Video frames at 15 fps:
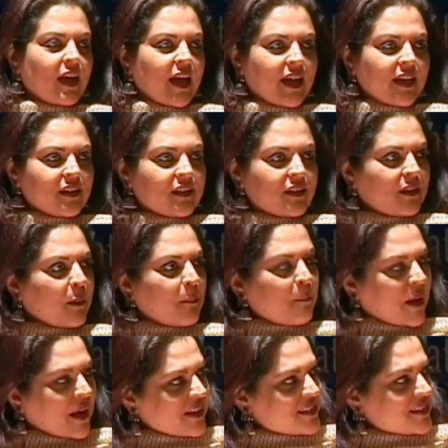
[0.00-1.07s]

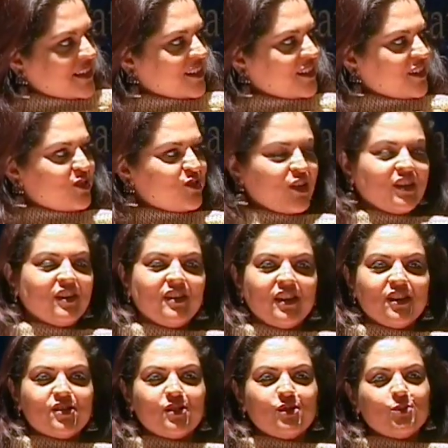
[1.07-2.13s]
and my senior
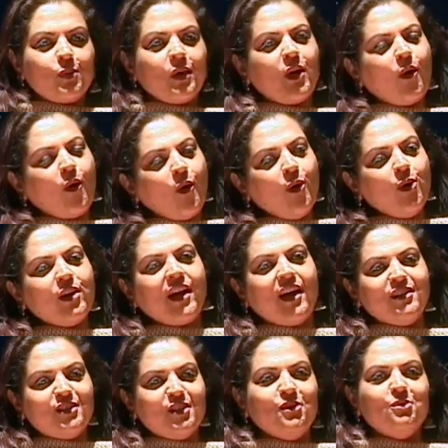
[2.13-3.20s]
generations will all
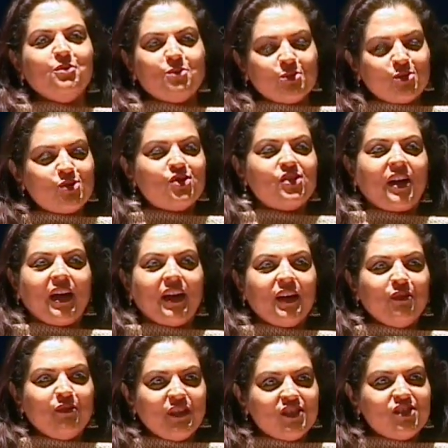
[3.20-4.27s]
continue to
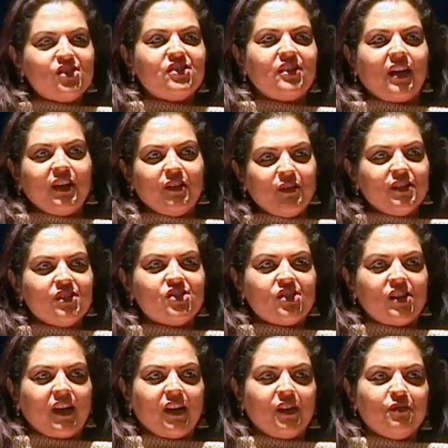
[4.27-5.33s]
strive and strive and
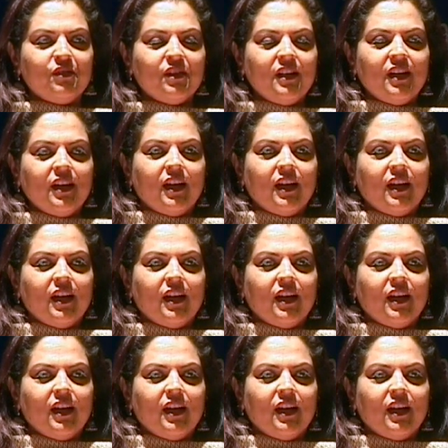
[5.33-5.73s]
strive,